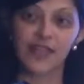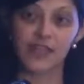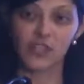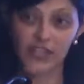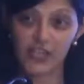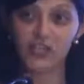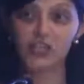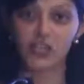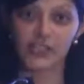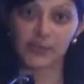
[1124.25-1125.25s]

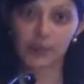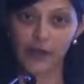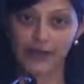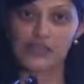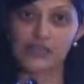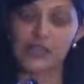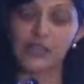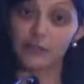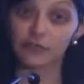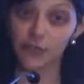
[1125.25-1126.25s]
change its practice
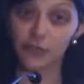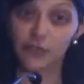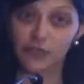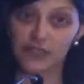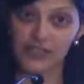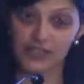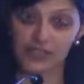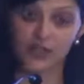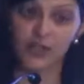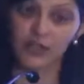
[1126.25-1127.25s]
in view of
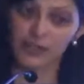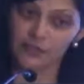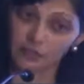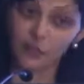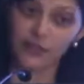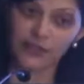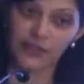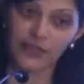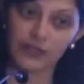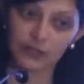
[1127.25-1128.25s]

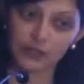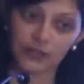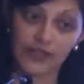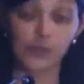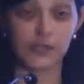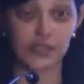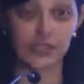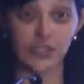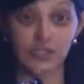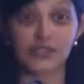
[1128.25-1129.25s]
the
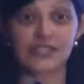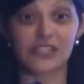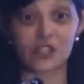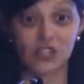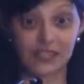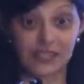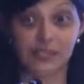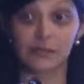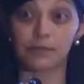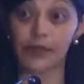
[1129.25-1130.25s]
interpretation
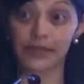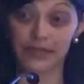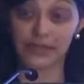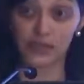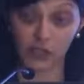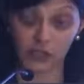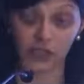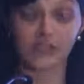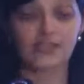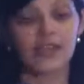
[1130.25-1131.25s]
suggested by the
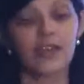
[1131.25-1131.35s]
judges,